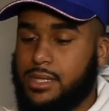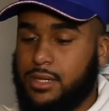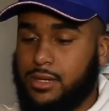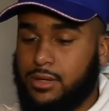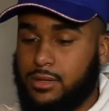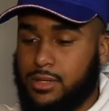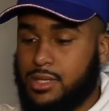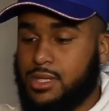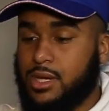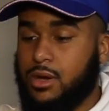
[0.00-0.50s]
it
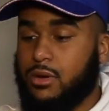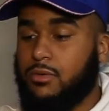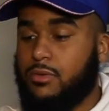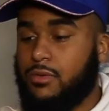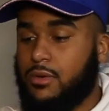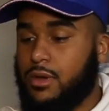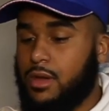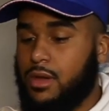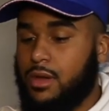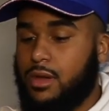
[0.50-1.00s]

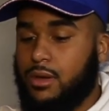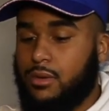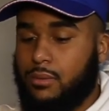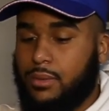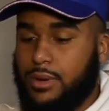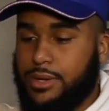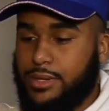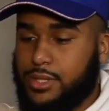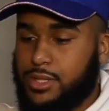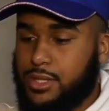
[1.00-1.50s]
yourself,
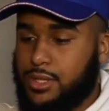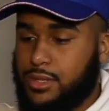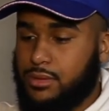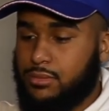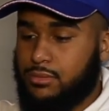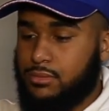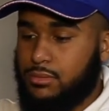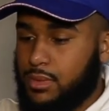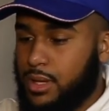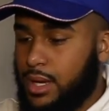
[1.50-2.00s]
which,
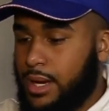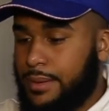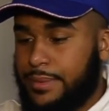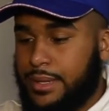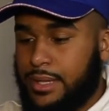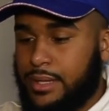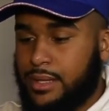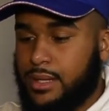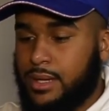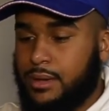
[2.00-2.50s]
I
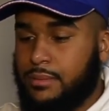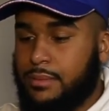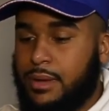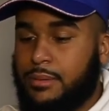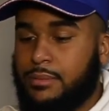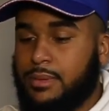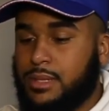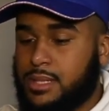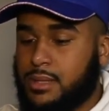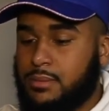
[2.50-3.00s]
mean, it may
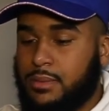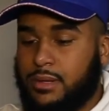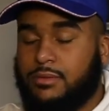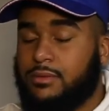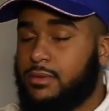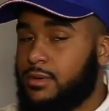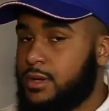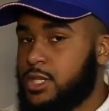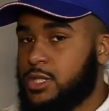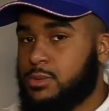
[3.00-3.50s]
be something
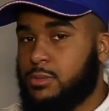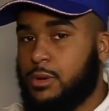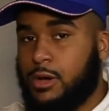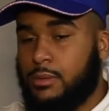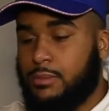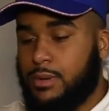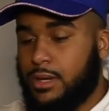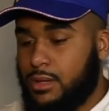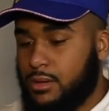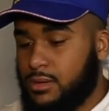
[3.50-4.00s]
very small,
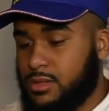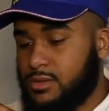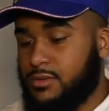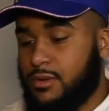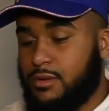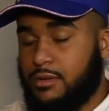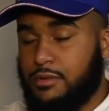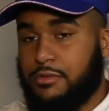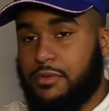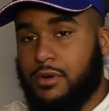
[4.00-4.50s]
but it goes
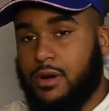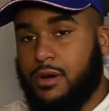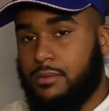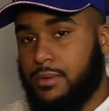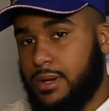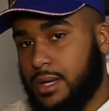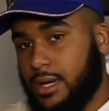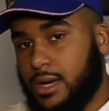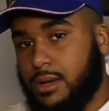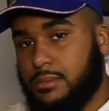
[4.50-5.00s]
very far
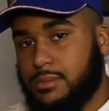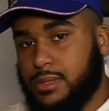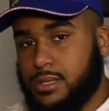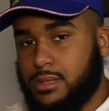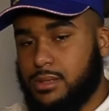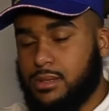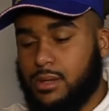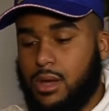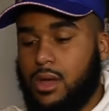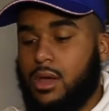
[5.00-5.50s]
when it comes
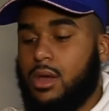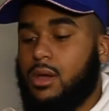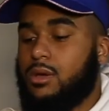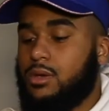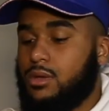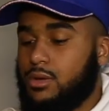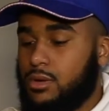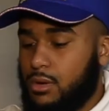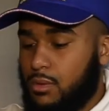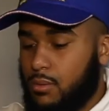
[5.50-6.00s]
to,
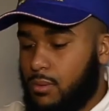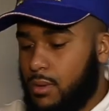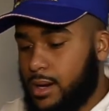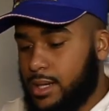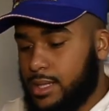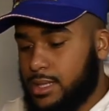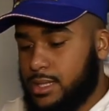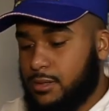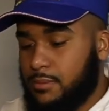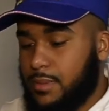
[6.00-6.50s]
you know,
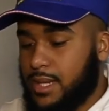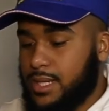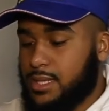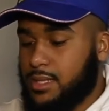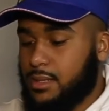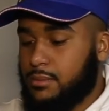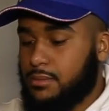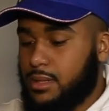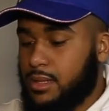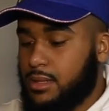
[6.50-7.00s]
wanting to make
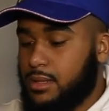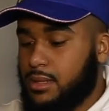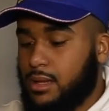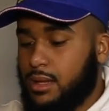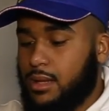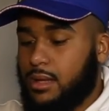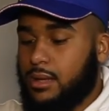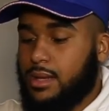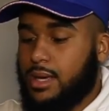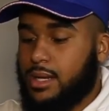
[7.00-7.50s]
something
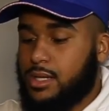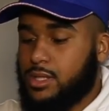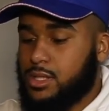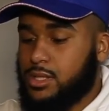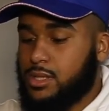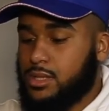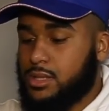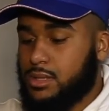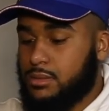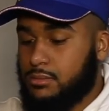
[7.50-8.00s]
that is
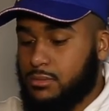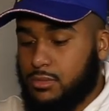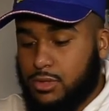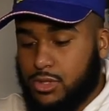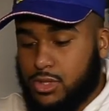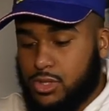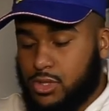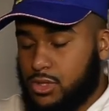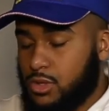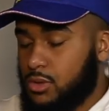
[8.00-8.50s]
just
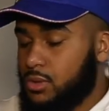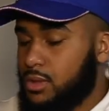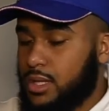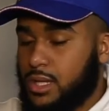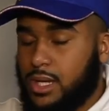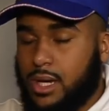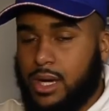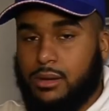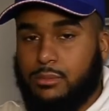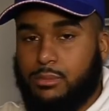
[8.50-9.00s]
solely
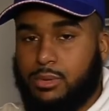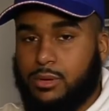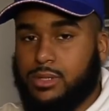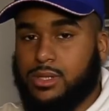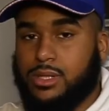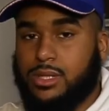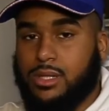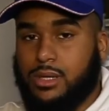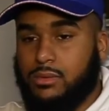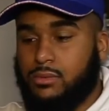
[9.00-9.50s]
on
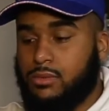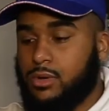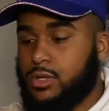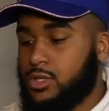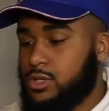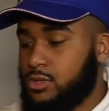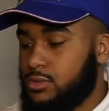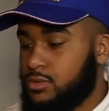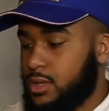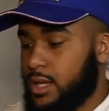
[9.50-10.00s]
personally on
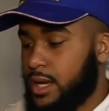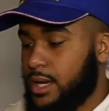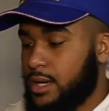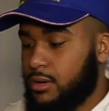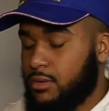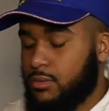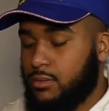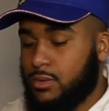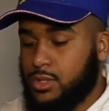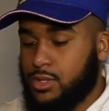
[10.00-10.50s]
what you like
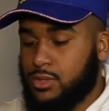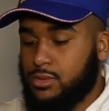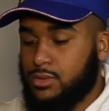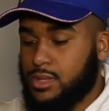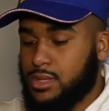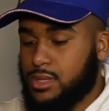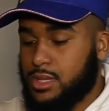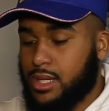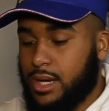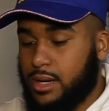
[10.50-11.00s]
or what you
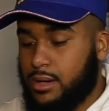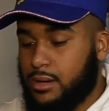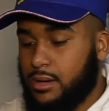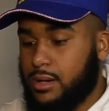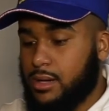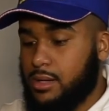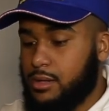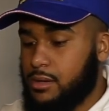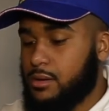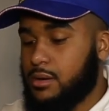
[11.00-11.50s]
desire
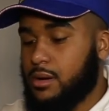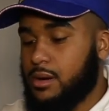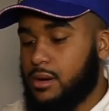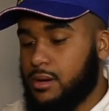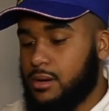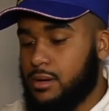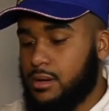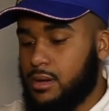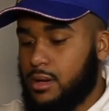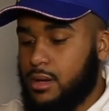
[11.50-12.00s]
in your
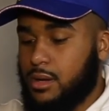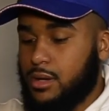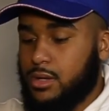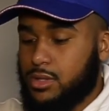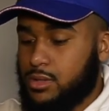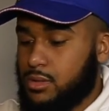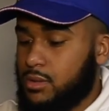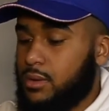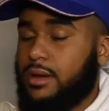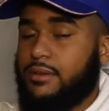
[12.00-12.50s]
heart.
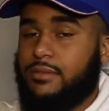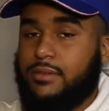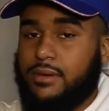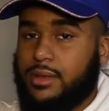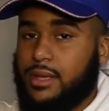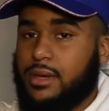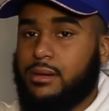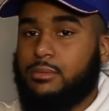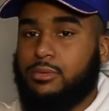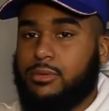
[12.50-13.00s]
So I found
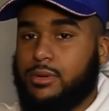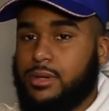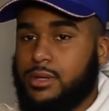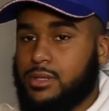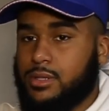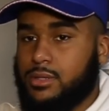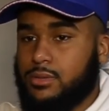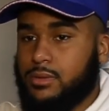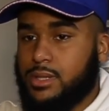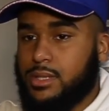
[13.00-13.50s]
that pretty
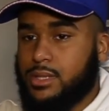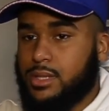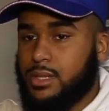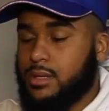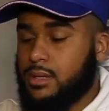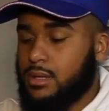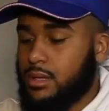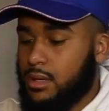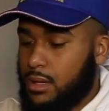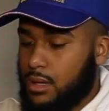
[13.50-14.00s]

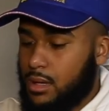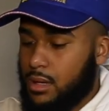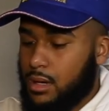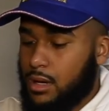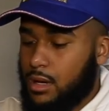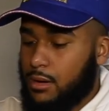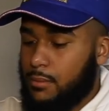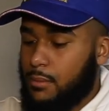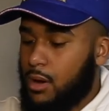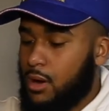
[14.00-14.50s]
interesting.
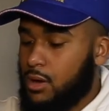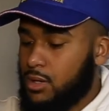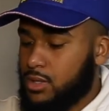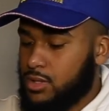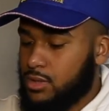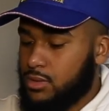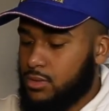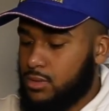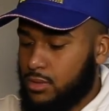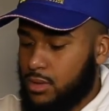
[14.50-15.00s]

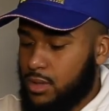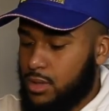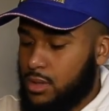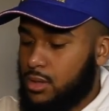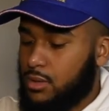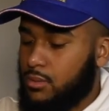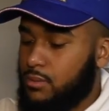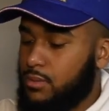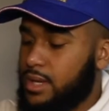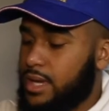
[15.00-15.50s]
Also,
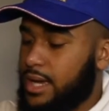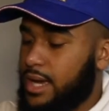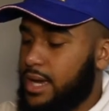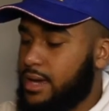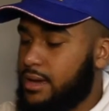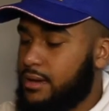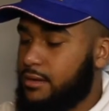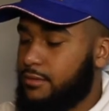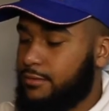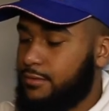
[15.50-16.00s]
we
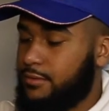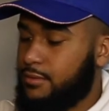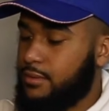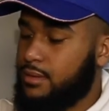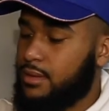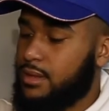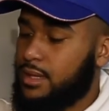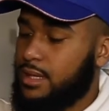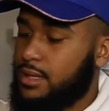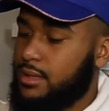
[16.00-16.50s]
have
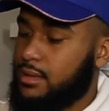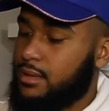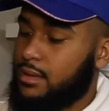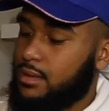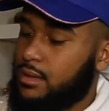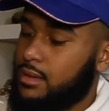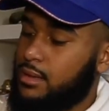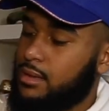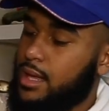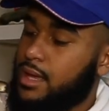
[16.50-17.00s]
the
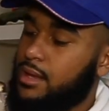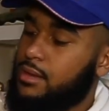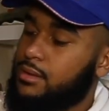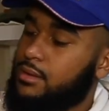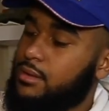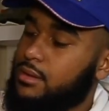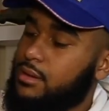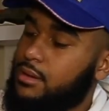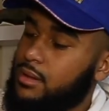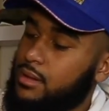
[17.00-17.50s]

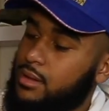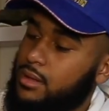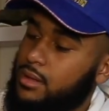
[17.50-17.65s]
leather